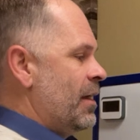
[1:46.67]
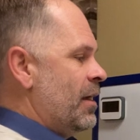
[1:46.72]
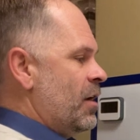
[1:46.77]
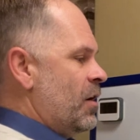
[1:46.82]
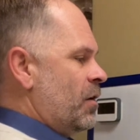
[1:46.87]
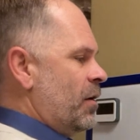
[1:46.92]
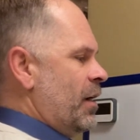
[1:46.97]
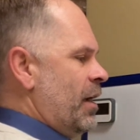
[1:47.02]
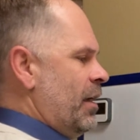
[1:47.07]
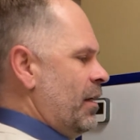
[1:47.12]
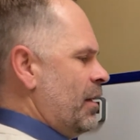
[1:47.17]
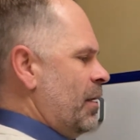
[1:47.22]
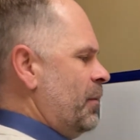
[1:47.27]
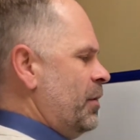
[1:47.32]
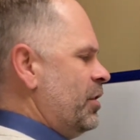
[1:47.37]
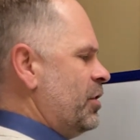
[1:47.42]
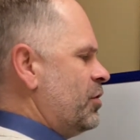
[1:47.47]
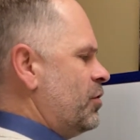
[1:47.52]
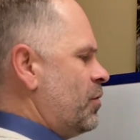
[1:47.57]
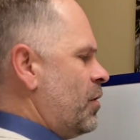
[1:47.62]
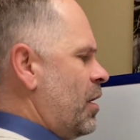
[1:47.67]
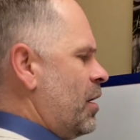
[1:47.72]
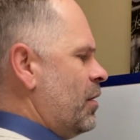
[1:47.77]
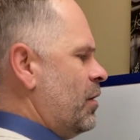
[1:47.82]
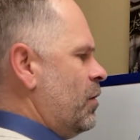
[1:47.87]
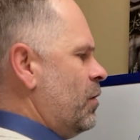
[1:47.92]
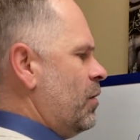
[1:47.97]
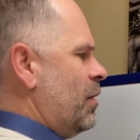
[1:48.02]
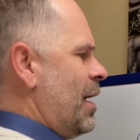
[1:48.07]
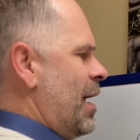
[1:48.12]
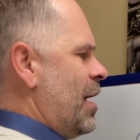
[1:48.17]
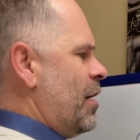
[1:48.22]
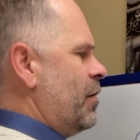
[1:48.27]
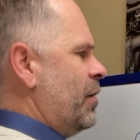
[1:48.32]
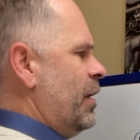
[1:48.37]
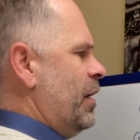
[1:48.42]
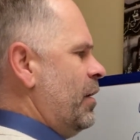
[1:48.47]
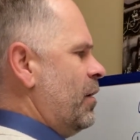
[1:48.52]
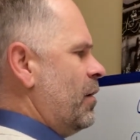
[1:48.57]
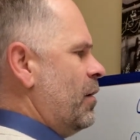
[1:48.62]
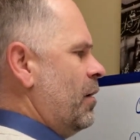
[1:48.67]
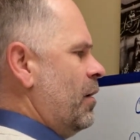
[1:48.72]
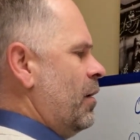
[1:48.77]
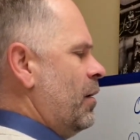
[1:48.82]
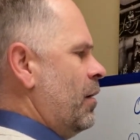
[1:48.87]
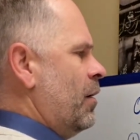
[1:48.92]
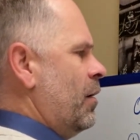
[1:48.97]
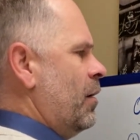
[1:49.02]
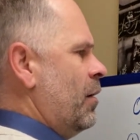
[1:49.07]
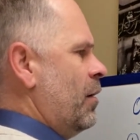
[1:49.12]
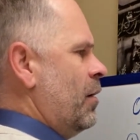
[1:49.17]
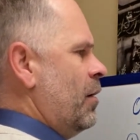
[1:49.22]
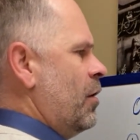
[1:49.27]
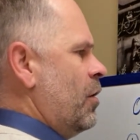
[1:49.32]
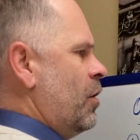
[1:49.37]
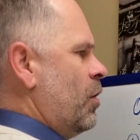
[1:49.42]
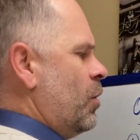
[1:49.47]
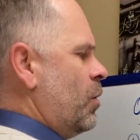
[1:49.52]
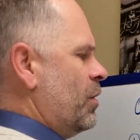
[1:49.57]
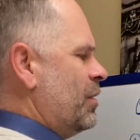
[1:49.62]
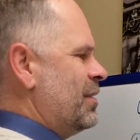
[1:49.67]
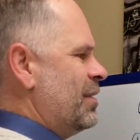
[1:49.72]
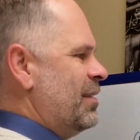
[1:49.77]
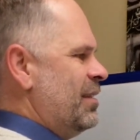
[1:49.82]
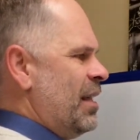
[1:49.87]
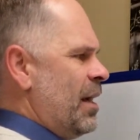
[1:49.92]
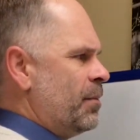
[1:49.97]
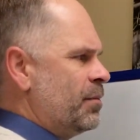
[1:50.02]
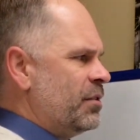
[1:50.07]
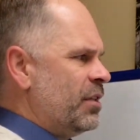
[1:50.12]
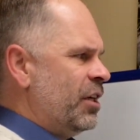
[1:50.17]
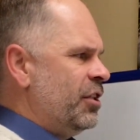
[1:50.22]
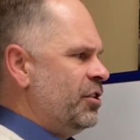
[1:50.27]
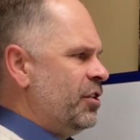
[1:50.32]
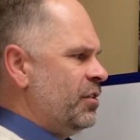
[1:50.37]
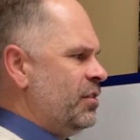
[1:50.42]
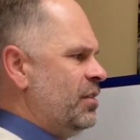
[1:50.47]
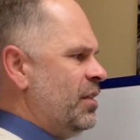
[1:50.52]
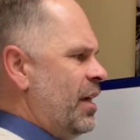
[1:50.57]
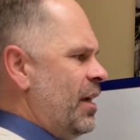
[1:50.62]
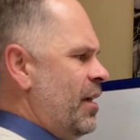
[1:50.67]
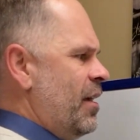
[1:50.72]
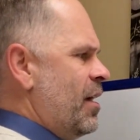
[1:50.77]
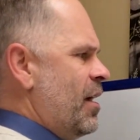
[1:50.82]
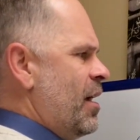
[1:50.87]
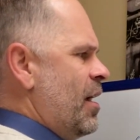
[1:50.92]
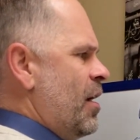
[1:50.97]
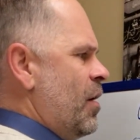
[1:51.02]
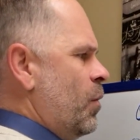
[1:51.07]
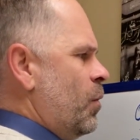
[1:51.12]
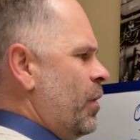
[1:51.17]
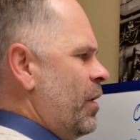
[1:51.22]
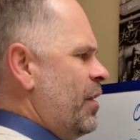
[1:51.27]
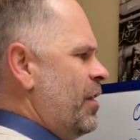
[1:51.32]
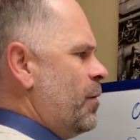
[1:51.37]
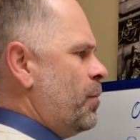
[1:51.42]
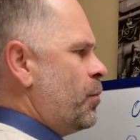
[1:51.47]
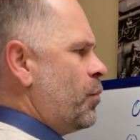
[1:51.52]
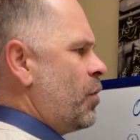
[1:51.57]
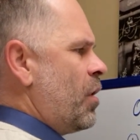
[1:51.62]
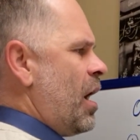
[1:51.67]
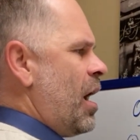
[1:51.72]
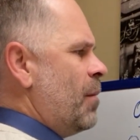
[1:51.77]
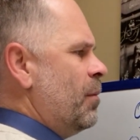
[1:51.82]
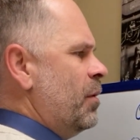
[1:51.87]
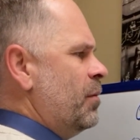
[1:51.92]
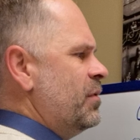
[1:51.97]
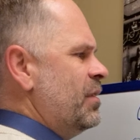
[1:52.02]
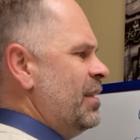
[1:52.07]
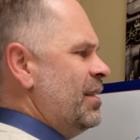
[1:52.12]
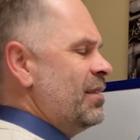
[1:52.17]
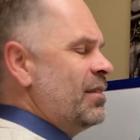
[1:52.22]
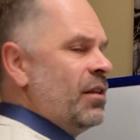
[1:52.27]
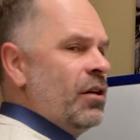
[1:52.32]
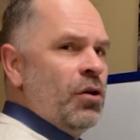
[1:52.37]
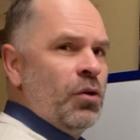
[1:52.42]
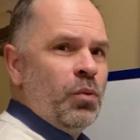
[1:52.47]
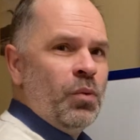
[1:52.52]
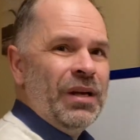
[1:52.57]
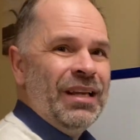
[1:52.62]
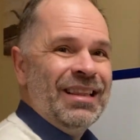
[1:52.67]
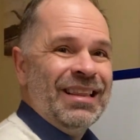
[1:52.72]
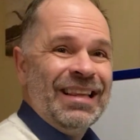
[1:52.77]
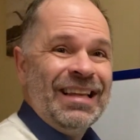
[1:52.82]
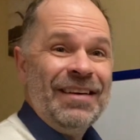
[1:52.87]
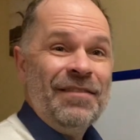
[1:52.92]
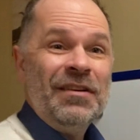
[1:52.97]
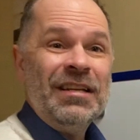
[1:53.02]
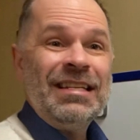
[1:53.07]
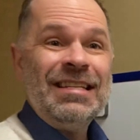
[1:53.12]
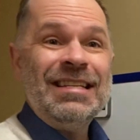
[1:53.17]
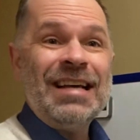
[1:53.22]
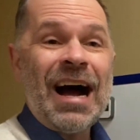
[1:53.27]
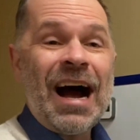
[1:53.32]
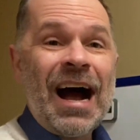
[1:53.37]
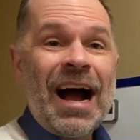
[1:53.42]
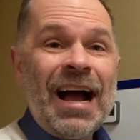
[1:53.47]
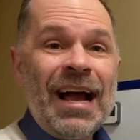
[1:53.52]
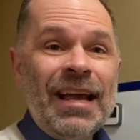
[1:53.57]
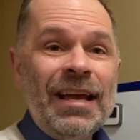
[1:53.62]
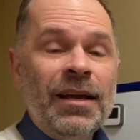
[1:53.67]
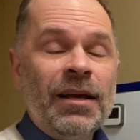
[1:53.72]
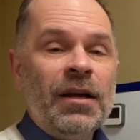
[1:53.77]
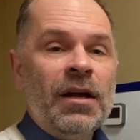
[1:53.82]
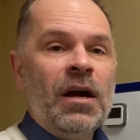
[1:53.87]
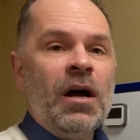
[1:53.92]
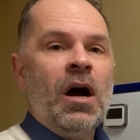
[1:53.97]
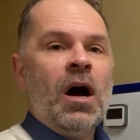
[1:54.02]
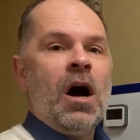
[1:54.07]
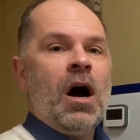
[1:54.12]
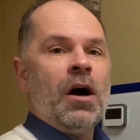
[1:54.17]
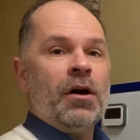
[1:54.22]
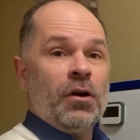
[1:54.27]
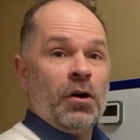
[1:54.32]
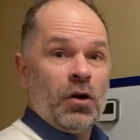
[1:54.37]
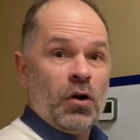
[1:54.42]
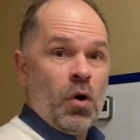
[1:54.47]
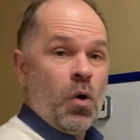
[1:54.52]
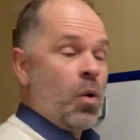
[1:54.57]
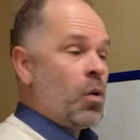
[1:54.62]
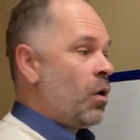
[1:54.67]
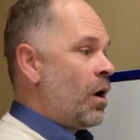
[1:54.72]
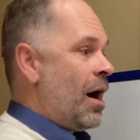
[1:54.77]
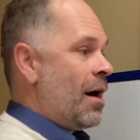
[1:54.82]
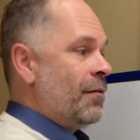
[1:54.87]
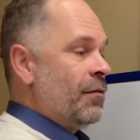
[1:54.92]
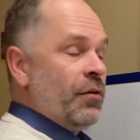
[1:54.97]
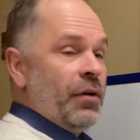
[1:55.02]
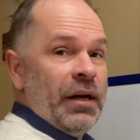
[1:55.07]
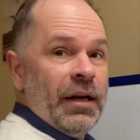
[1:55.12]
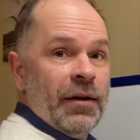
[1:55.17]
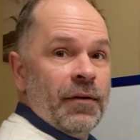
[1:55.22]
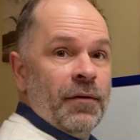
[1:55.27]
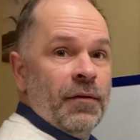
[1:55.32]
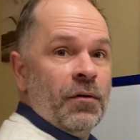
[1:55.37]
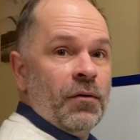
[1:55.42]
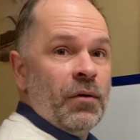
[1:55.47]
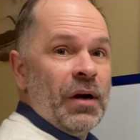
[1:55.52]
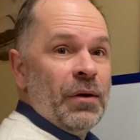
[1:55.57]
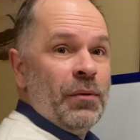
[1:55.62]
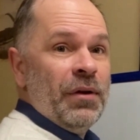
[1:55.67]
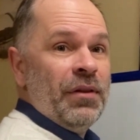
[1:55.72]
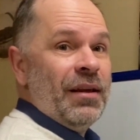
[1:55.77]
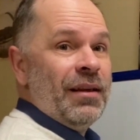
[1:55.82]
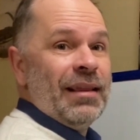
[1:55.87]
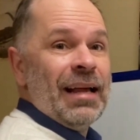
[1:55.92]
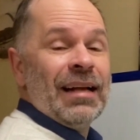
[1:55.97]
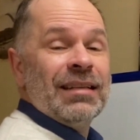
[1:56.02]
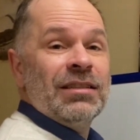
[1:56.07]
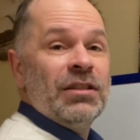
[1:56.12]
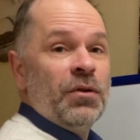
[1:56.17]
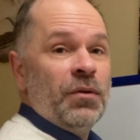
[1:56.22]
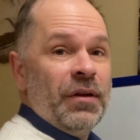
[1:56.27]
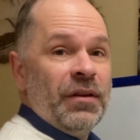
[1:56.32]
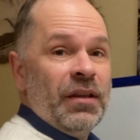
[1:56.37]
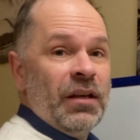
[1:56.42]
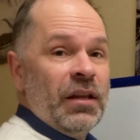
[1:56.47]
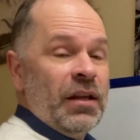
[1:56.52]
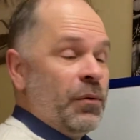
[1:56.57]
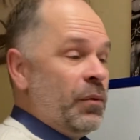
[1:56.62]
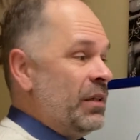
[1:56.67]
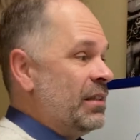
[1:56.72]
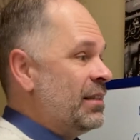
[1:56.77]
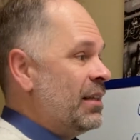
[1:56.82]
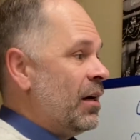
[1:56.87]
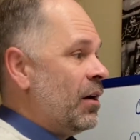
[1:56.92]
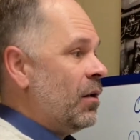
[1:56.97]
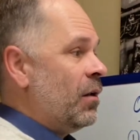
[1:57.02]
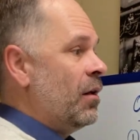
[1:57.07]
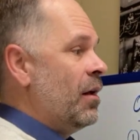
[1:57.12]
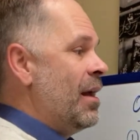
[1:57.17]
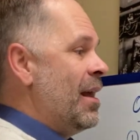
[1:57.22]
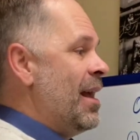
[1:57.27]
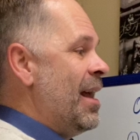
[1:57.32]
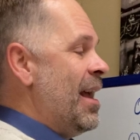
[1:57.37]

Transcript: Okay, let me just draw a little ladder here, or steps, I should say. One of the problems is we live and die on our core offering, right? We think that's the only thing that we sell.